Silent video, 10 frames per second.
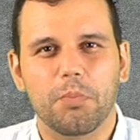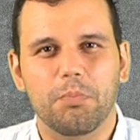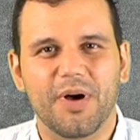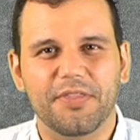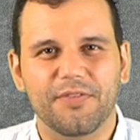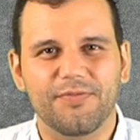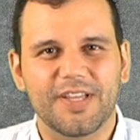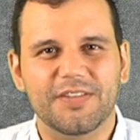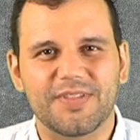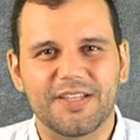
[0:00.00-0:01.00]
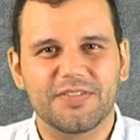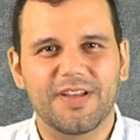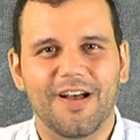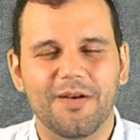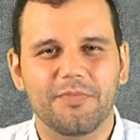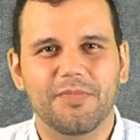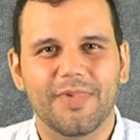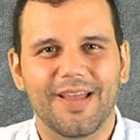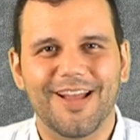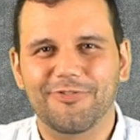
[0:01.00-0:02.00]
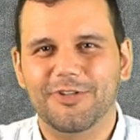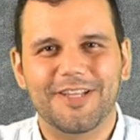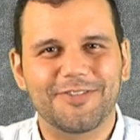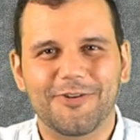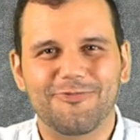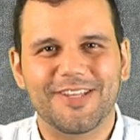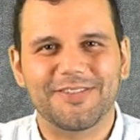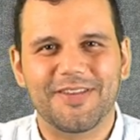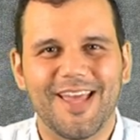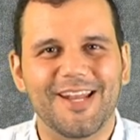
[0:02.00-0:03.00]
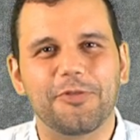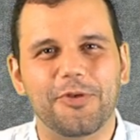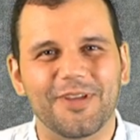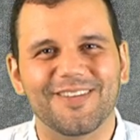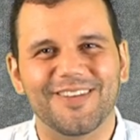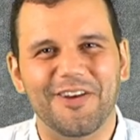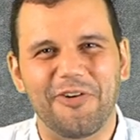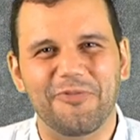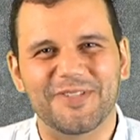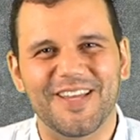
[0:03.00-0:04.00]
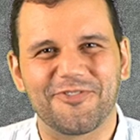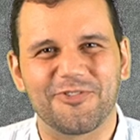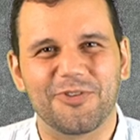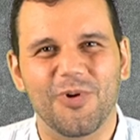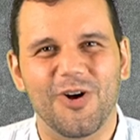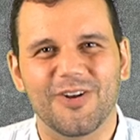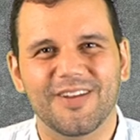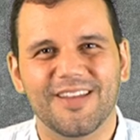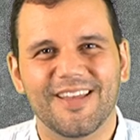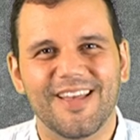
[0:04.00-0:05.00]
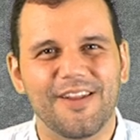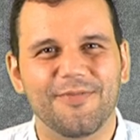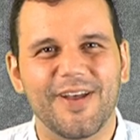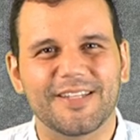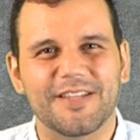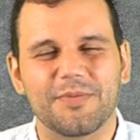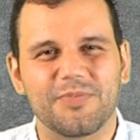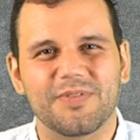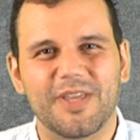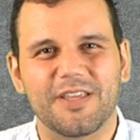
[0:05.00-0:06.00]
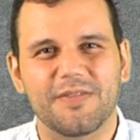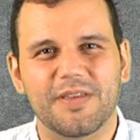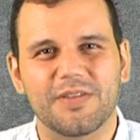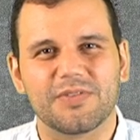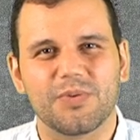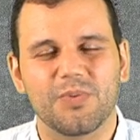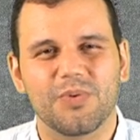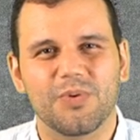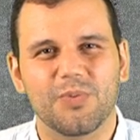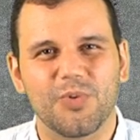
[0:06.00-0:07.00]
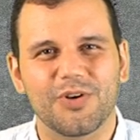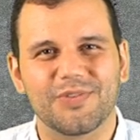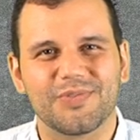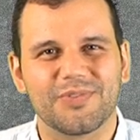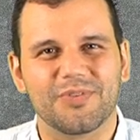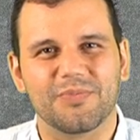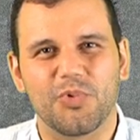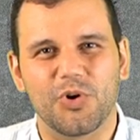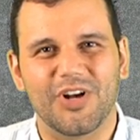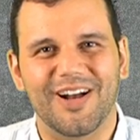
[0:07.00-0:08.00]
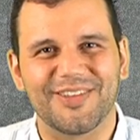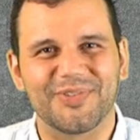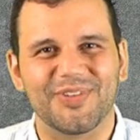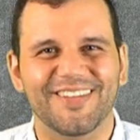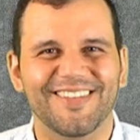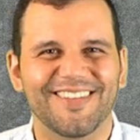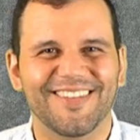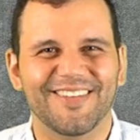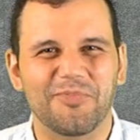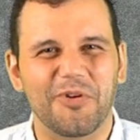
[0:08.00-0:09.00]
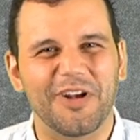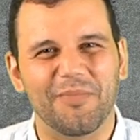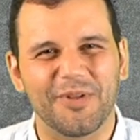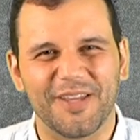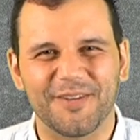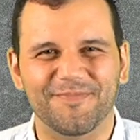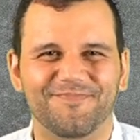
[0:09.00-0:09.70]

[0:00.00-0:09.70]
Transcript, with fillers: but the fix that's come actually doesn't address anything of what's actually wrong, and in fact ends up making things worse, more costly, more complicated.